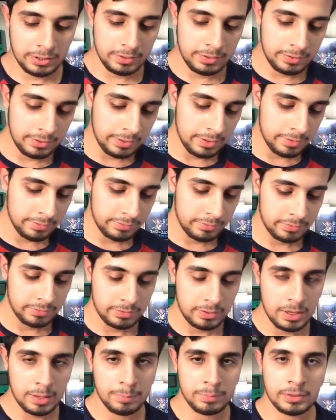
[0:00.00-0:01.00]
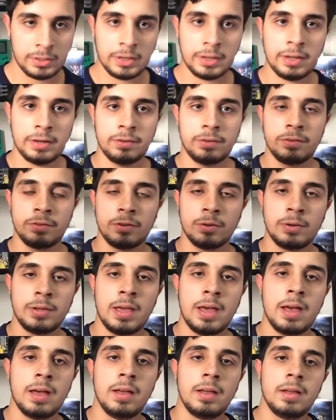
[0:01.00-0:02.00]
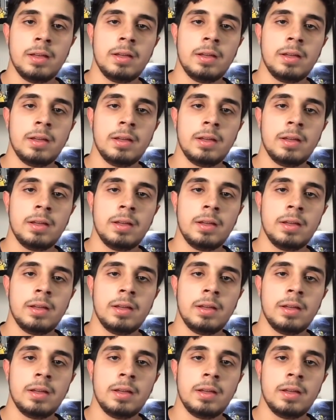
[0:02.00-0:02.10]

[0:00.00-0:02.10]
and DS gaming again. So yeah.